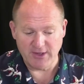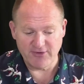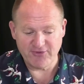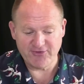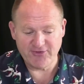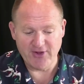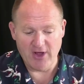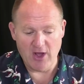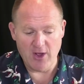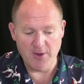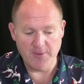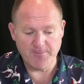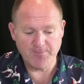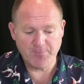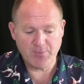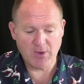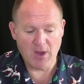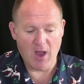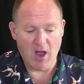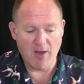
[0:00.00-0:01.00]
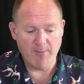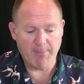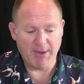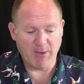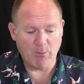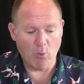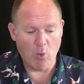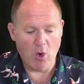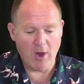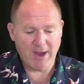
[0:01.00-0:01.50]
So I've
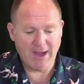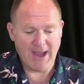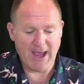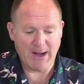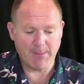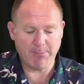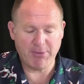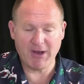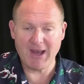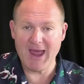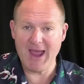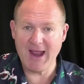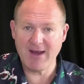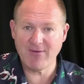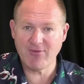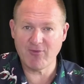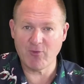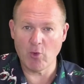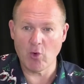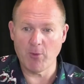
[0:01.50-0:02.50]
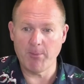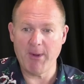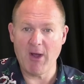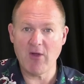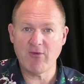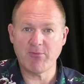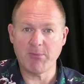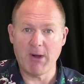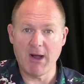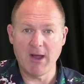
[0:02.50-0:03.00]
been working out a plan for
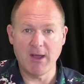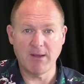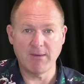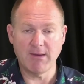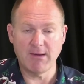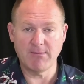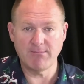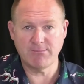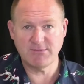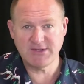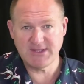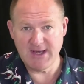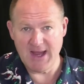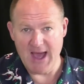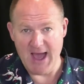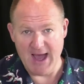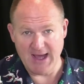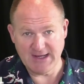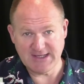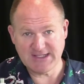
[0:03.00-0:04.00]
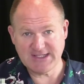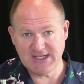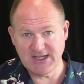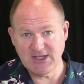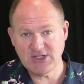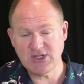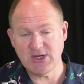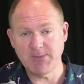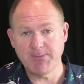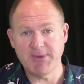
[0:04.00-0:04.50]
both my art
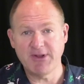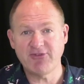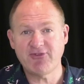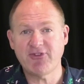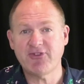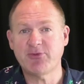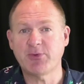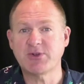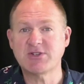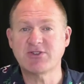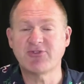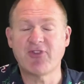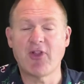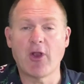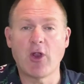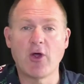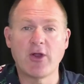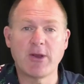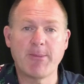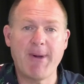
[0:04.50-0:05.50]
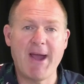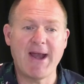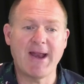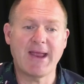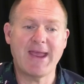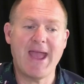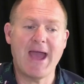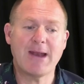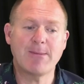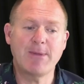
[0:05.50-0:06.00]
teaching business, which is the Learn to Paint
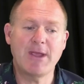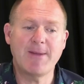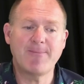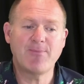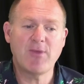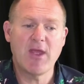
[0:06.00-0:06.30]
Academy,